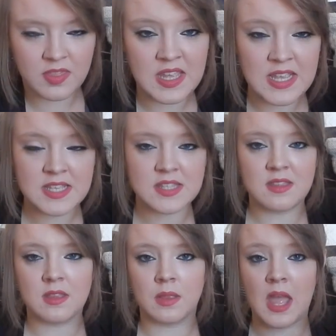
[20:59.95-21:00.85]
these
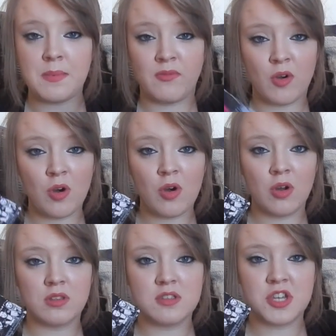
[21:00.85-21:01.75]
the day
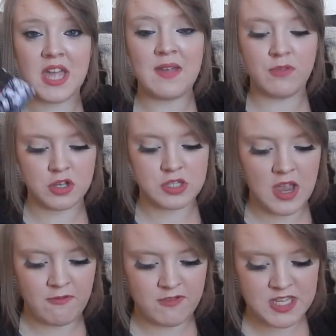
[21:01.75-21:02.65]
before, she gave us
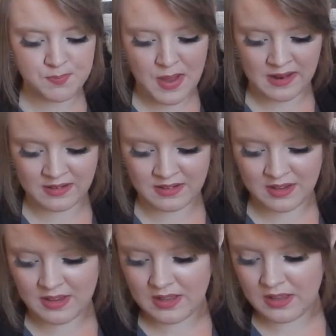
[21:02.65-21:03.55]
a wristband.